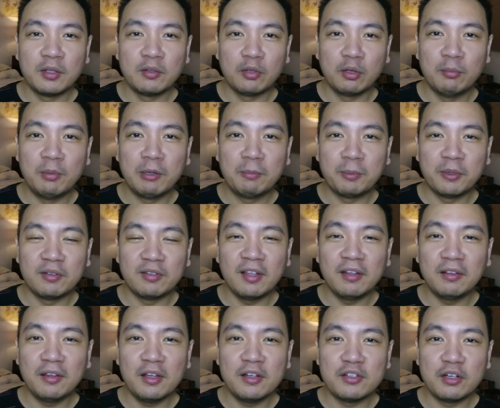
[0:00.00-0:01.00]
So a big
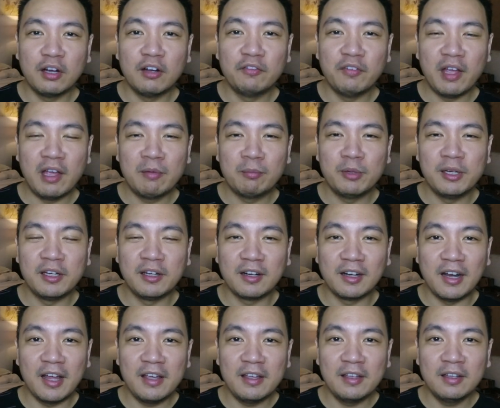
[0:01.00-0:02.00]
percentage of MREIT
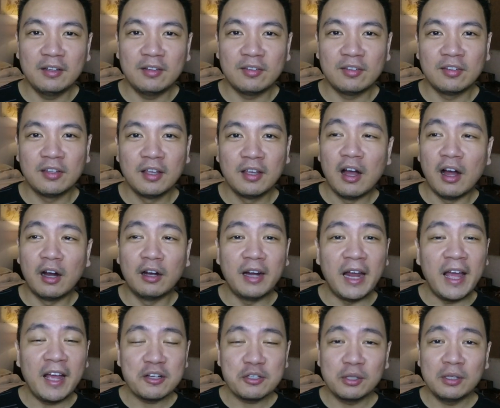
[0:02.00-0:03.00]
clients are
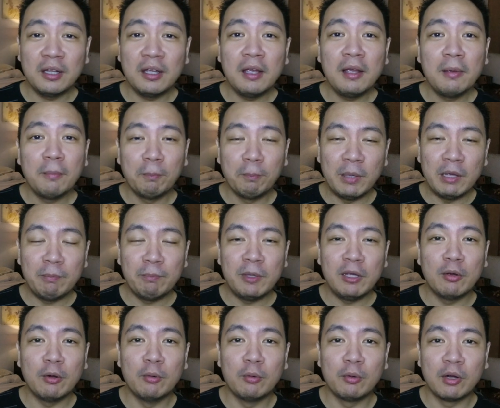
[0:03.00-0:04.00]
actually
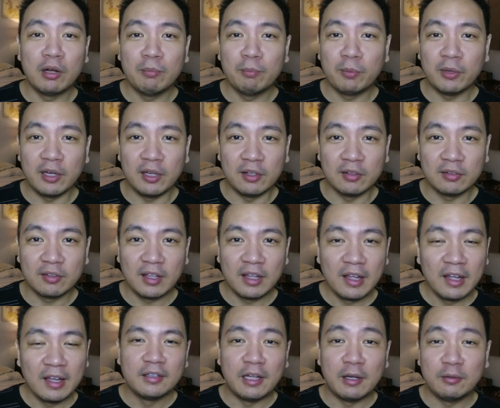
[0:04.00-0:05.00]
BPO companies.
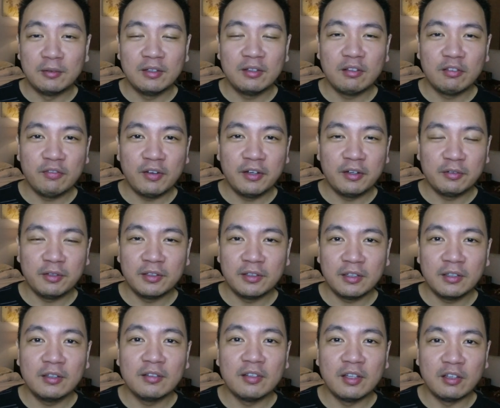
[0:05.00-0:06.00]
Now, this is very
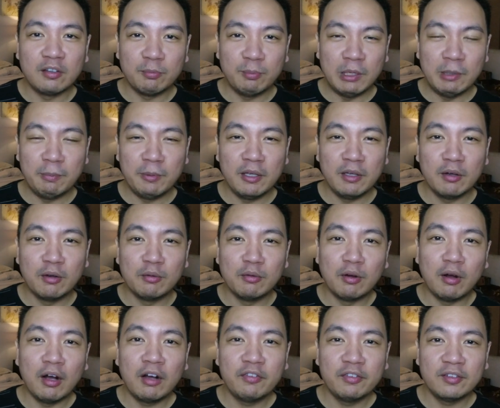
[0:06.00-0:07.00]
critical since
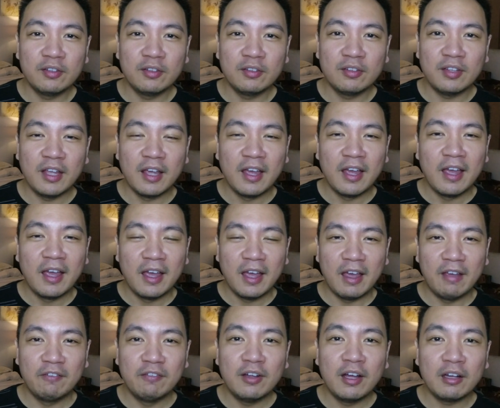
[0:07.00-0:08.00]
BPO offices
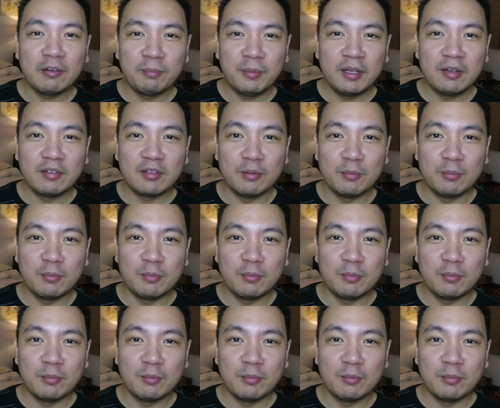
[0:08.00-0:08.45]
have not been